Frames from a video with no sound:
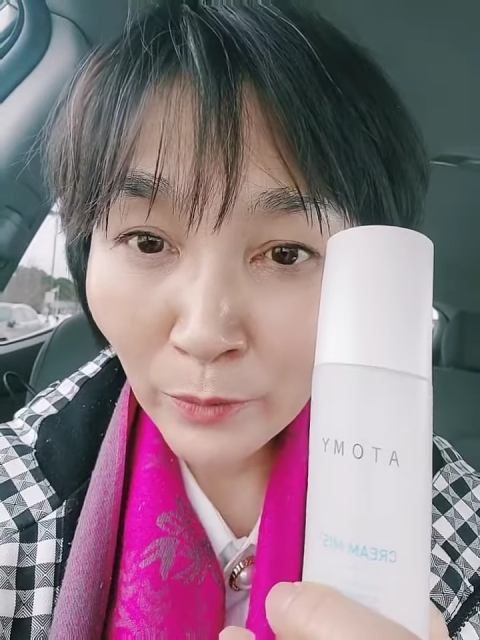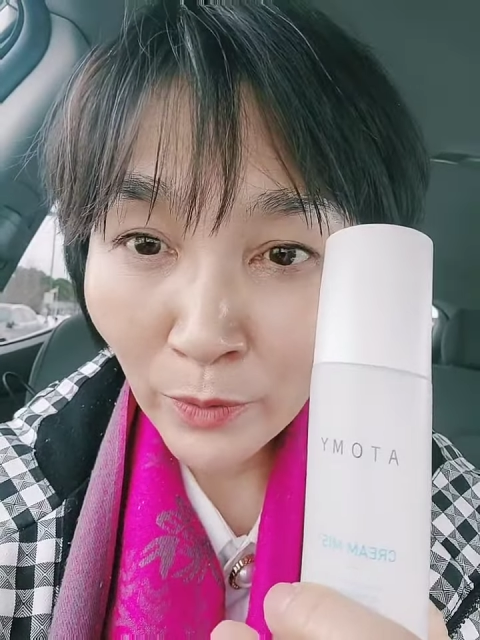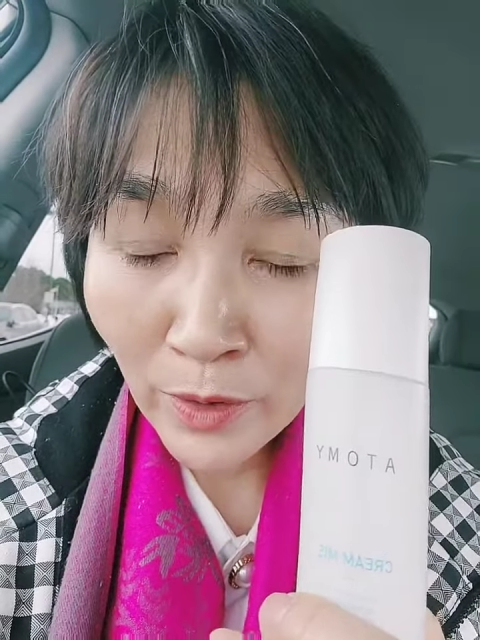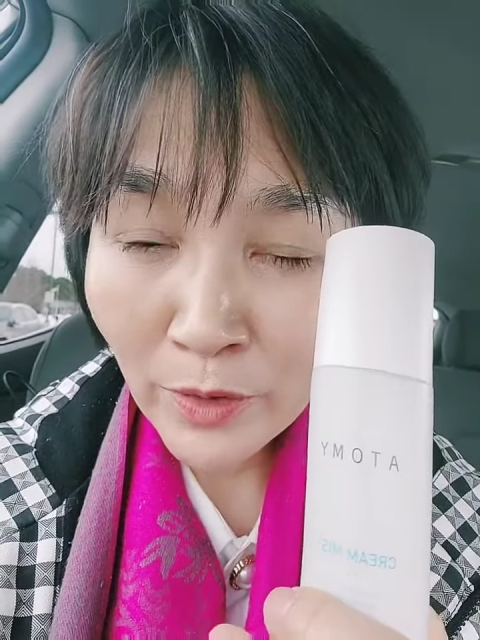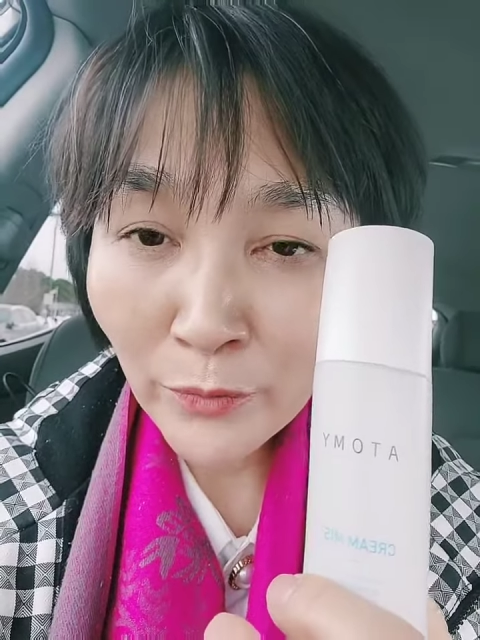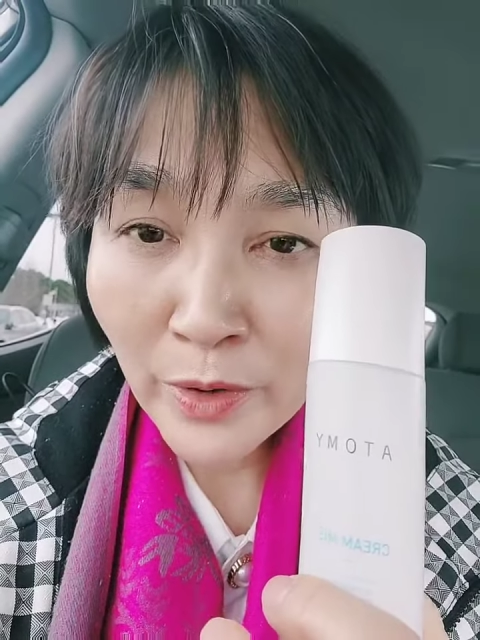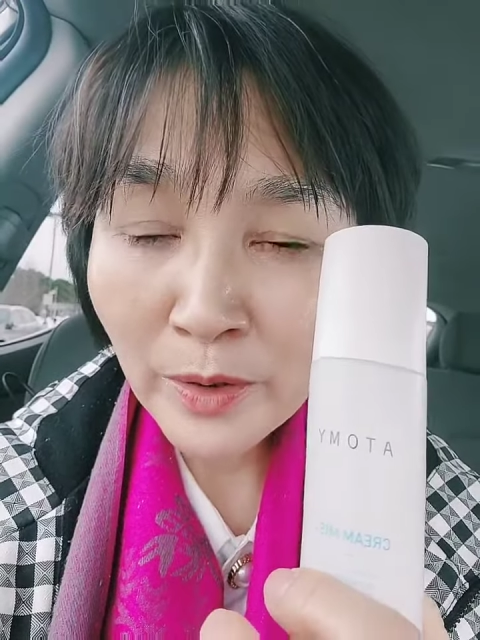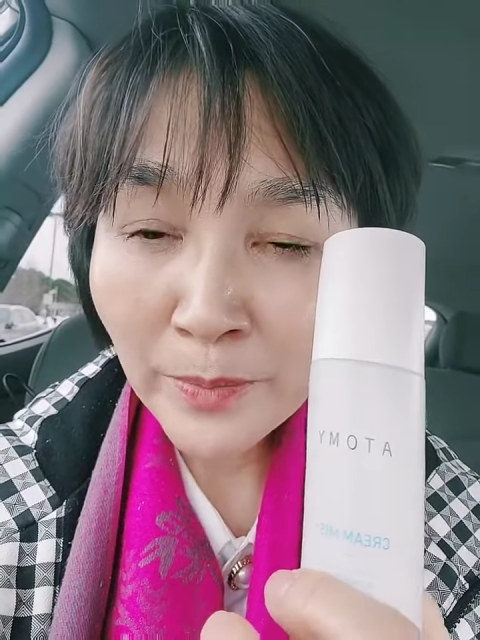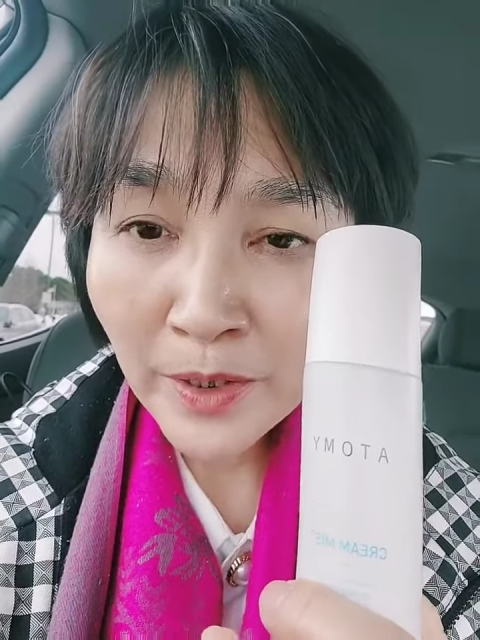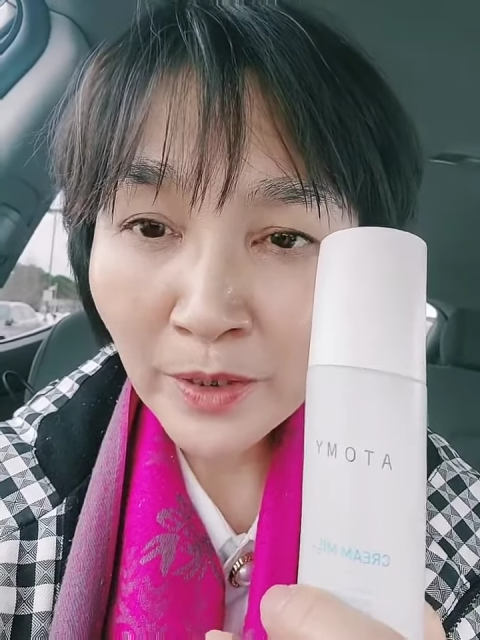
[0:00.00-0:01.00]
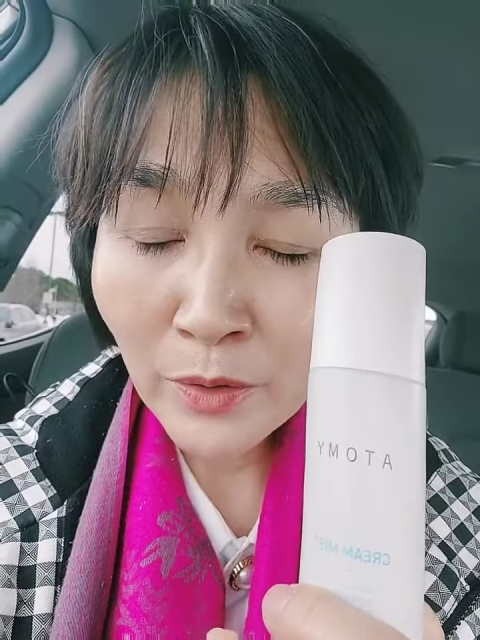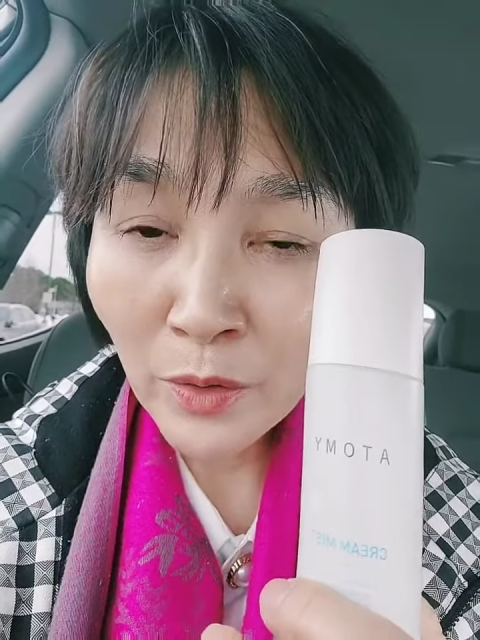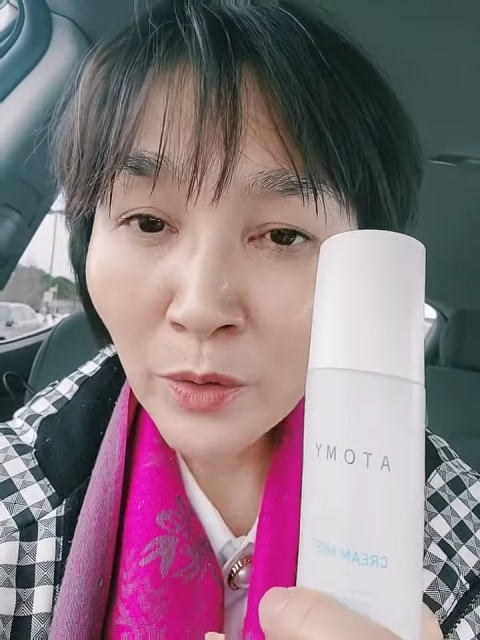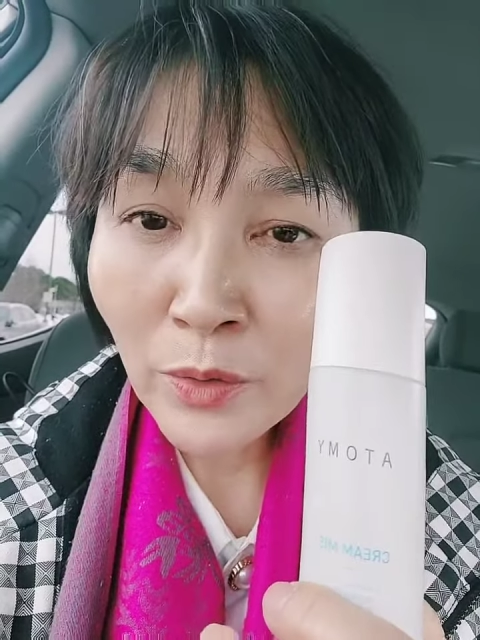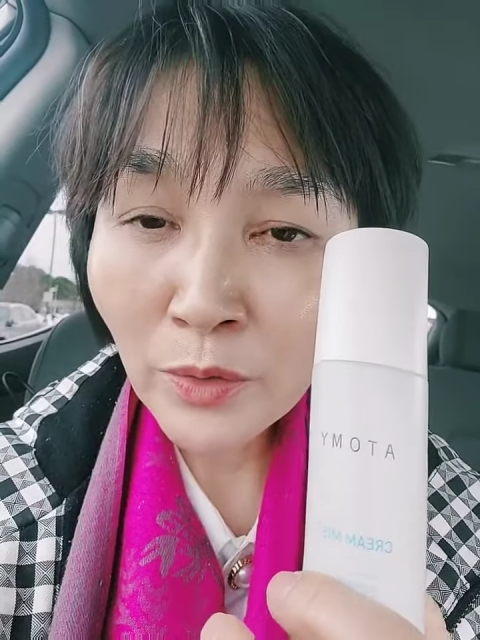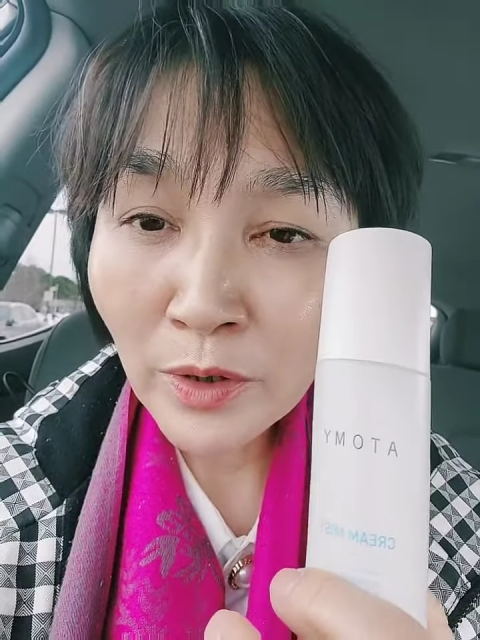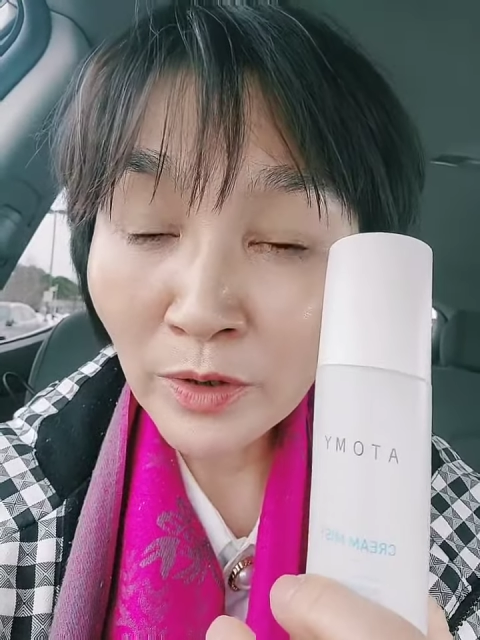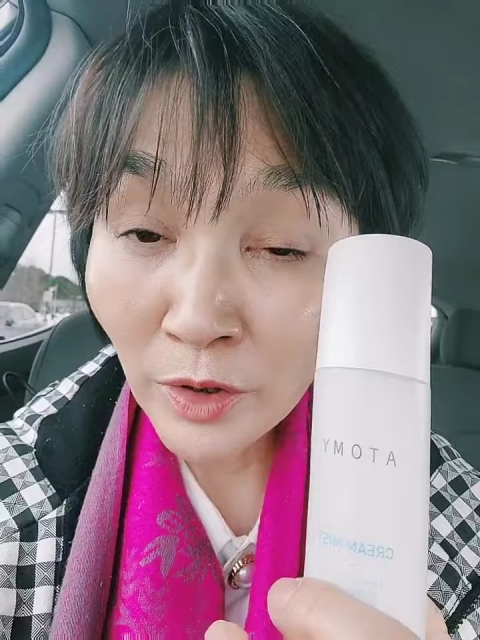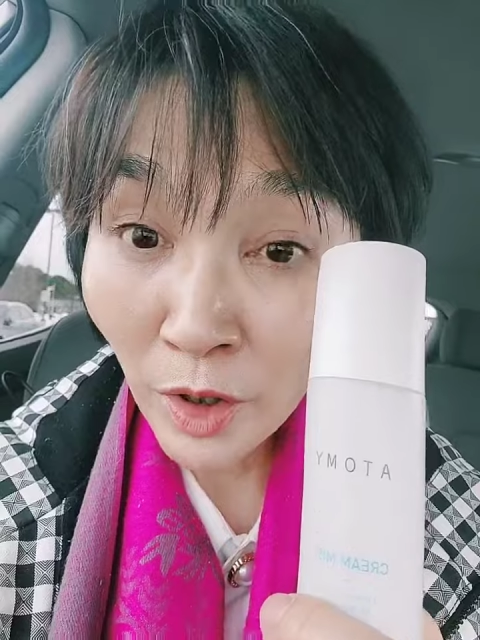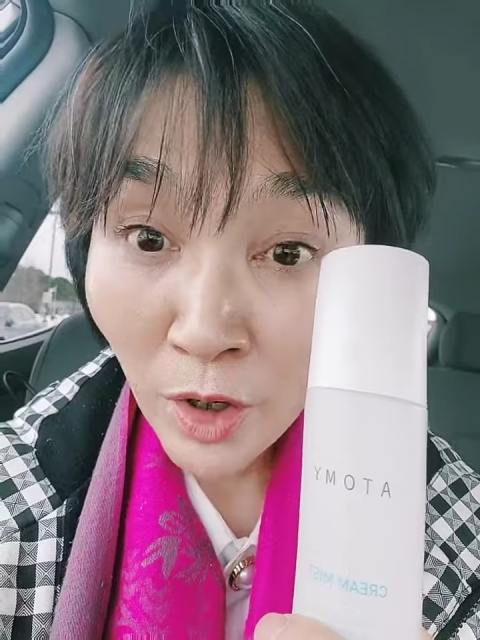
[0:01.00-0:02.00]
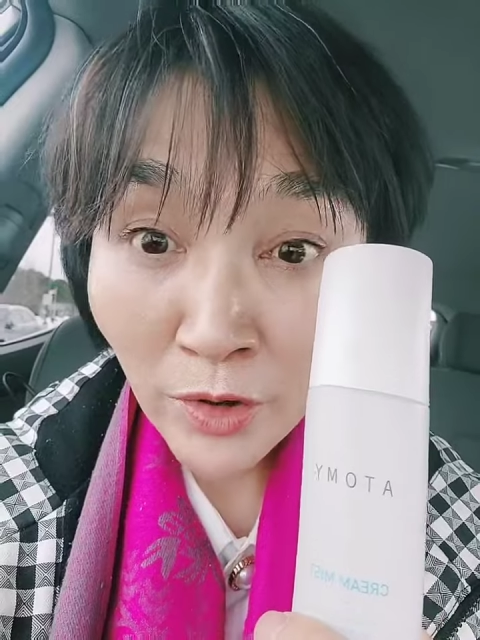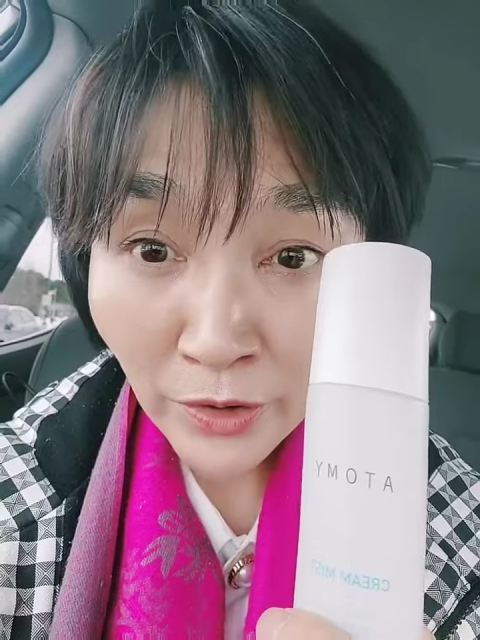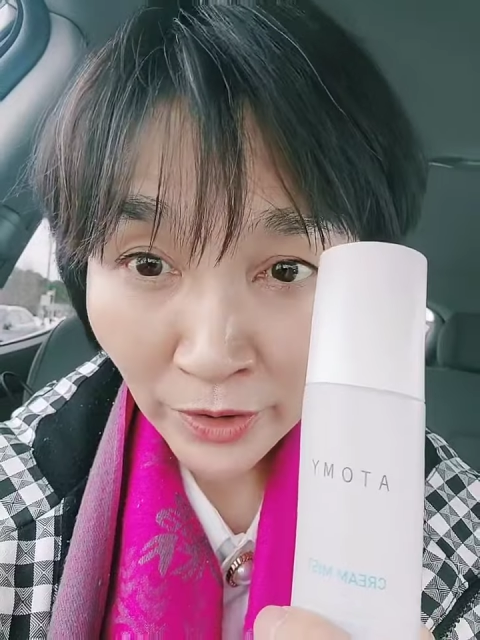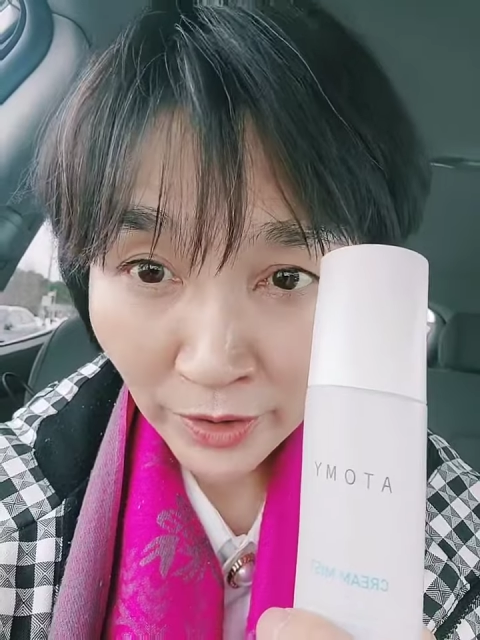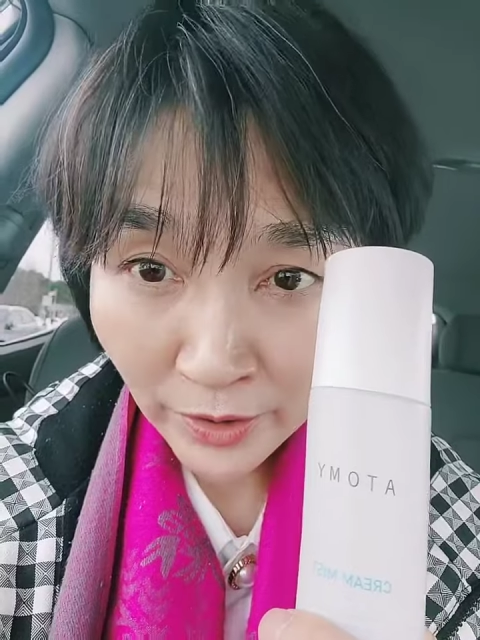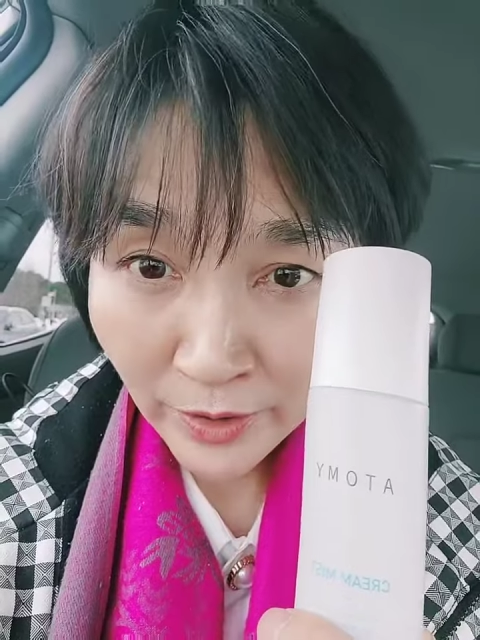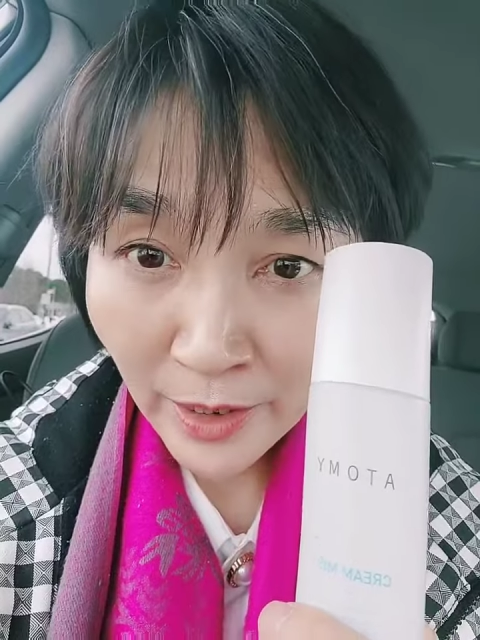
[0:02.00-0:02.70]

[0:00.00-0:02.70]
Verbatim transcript: water will be go longer